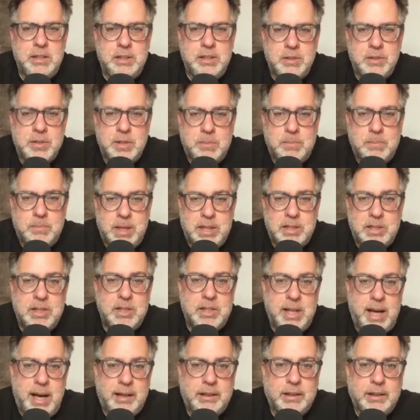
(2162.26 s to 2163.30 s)
a pitch
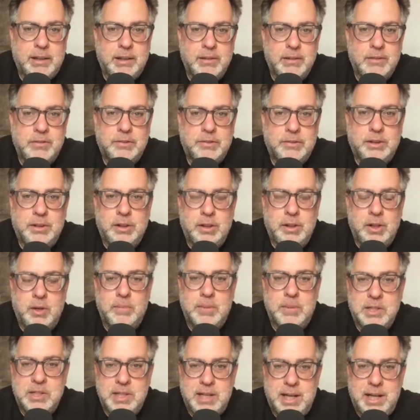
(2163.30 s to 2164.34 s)
deck for
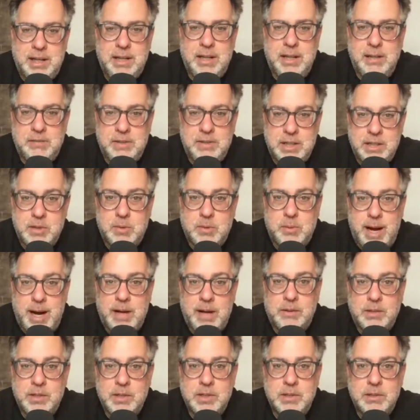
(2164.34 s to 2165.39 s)
almost any of these
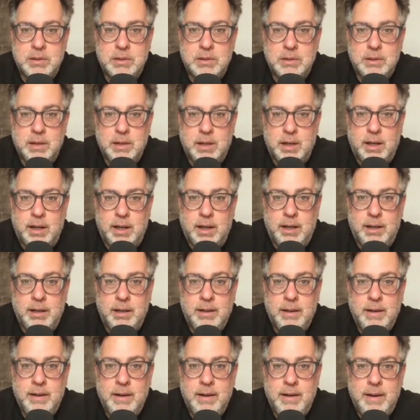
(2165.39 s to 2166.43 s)
rounds.
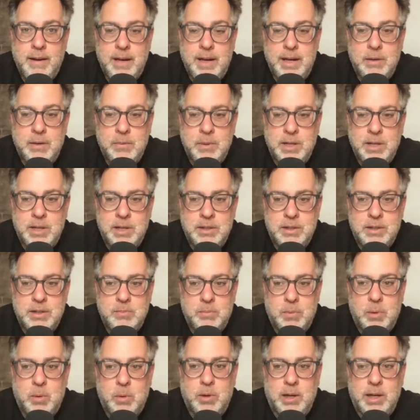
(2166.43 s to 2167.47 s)
It was
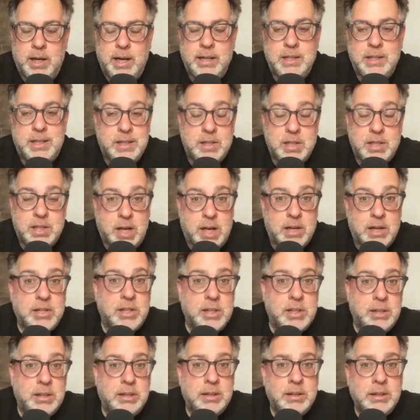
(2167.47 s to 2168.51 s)
more a
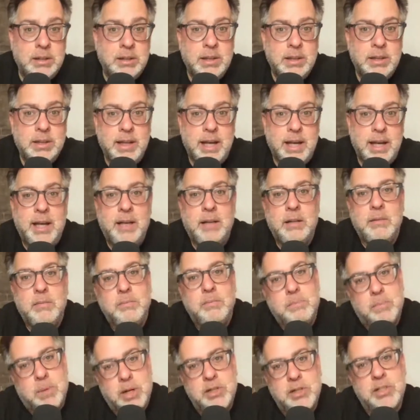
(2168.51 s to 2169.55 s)
discussion, and
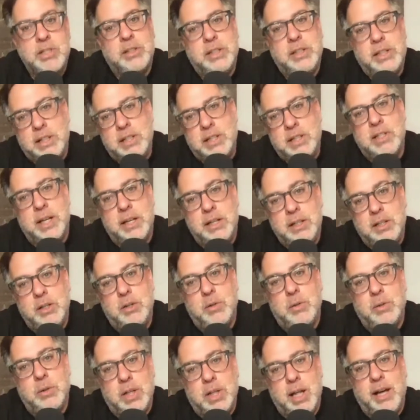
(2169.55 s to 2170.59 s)
partially because I knew a
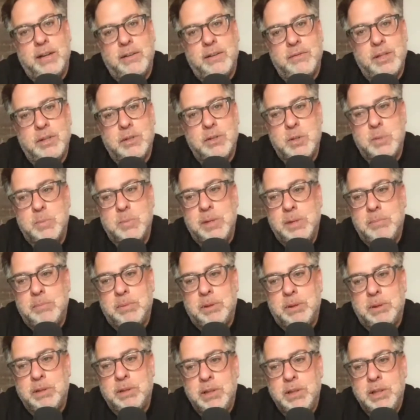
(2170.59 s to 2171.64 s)
lot of those
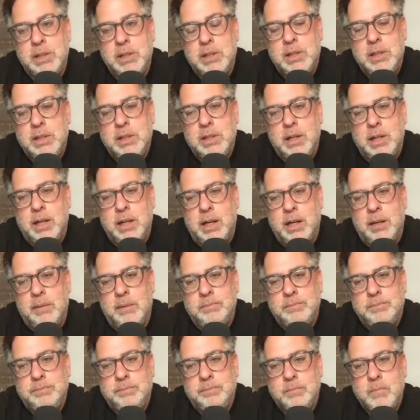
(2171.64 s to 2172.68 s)
people.
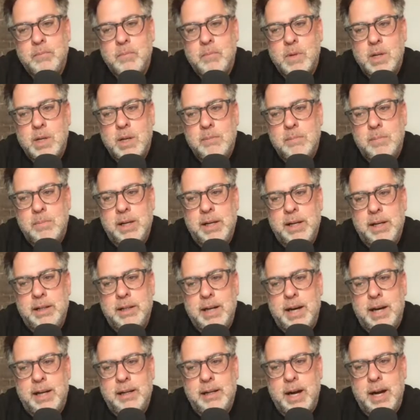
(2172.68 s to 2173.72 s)
But
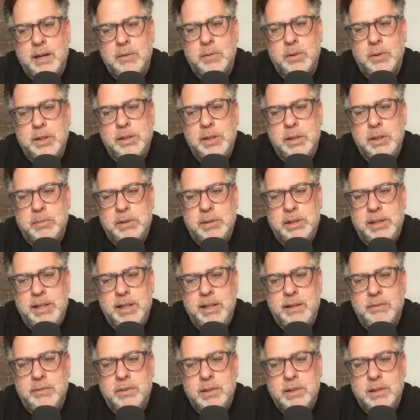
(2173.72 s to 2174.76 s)
I really
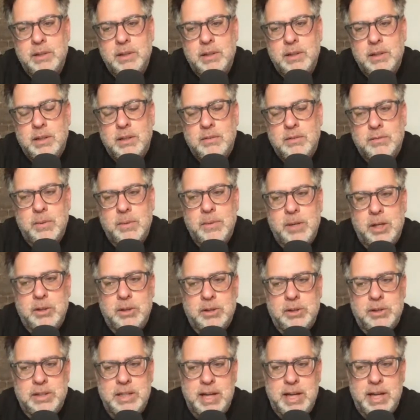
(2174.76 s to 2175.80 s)
believed from the
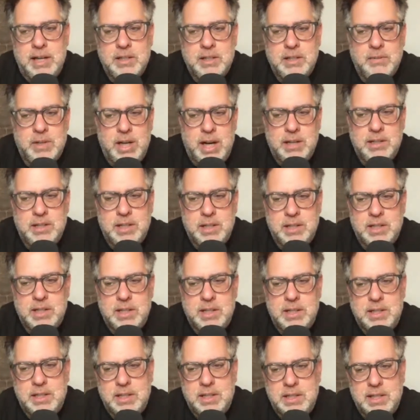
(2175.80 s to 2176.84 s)
early days of not just
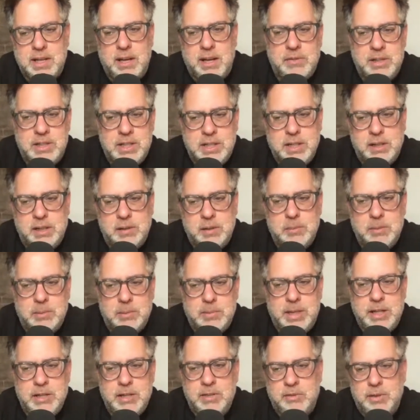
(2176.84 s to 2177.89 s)
it's a 7-syllable
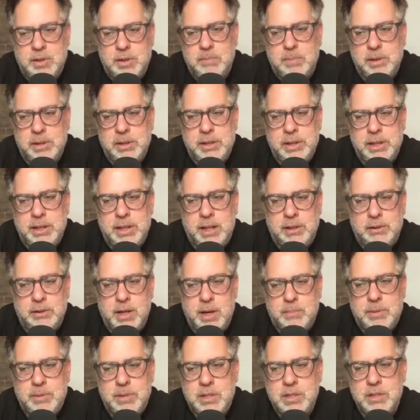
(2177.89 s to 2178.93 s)
pitch for a $1 billion
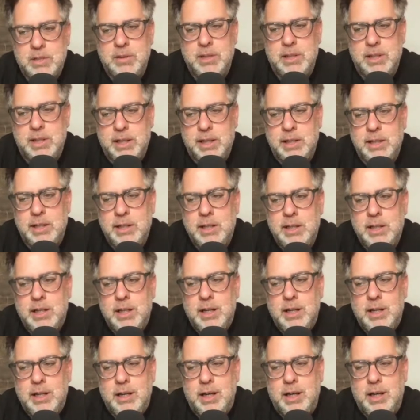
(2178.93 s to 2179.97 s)
opportunity,
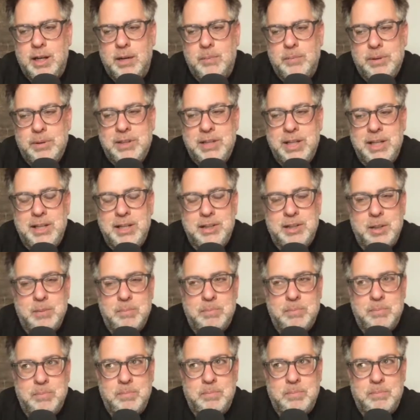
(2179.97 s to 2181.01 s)
but then at the
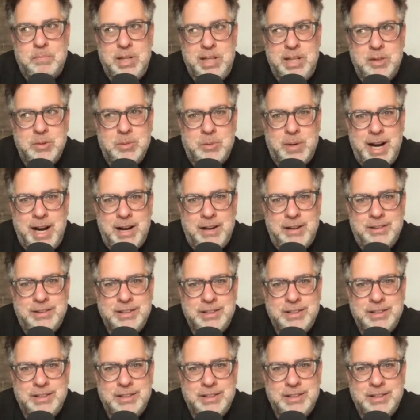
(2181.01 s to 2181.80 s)
B round,